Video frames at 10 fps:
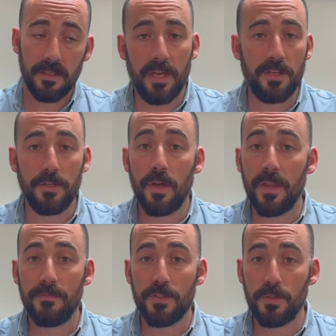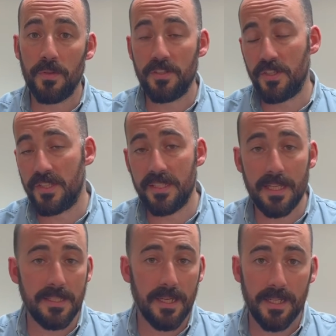I don't know that for sure, that's just the
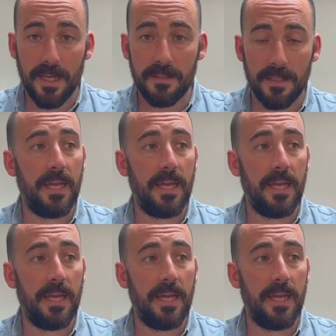sense I get.